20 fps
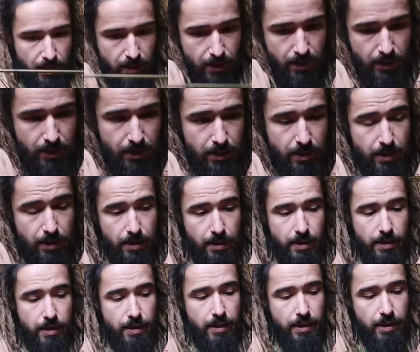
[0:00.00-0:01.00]
and
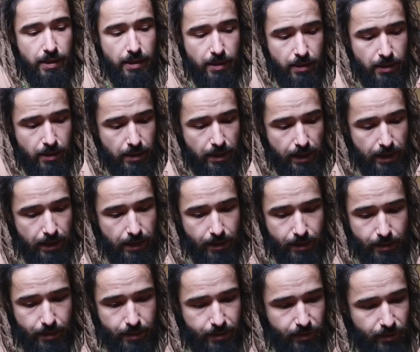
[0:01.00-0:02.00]
so I've got
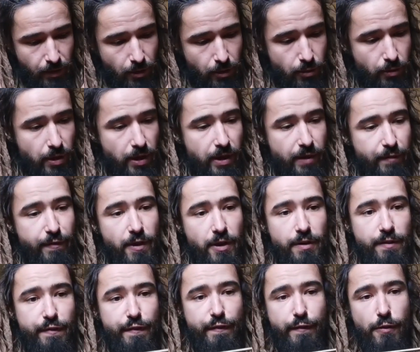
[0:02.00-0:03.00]
four fingers on the
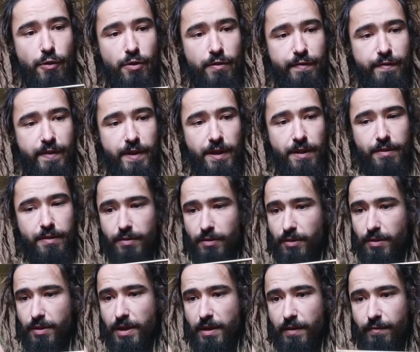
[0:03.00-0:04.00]
heavy side and three
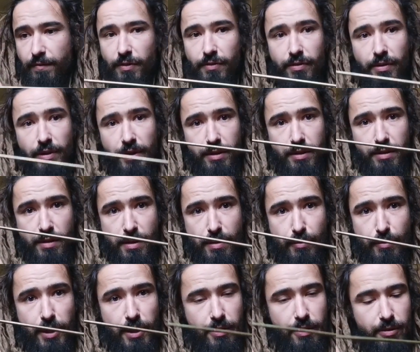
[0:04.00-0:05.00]
on the light
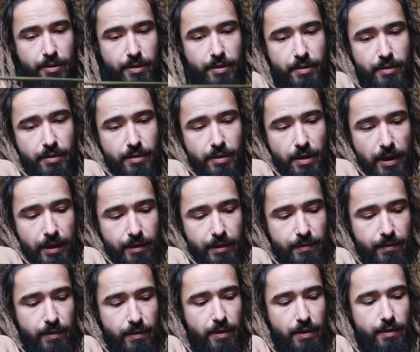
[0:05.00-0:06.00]
side
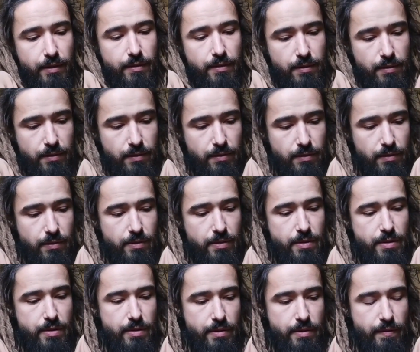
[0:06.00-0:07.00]
four is one
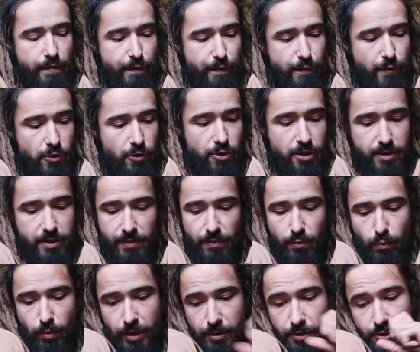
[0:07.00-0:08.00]
short of
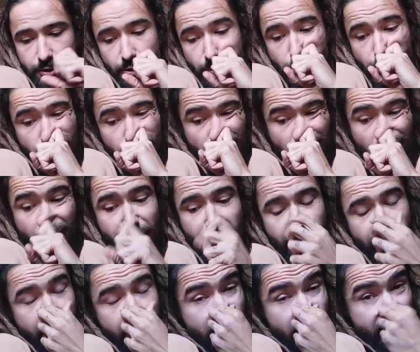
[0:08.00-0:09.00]
five so I'll
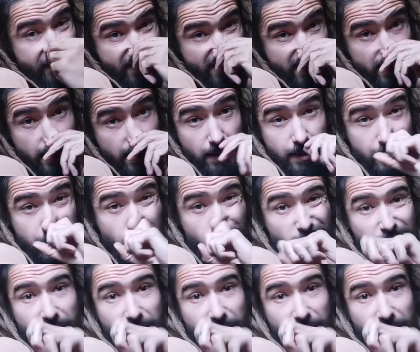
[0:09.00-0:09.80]
add one more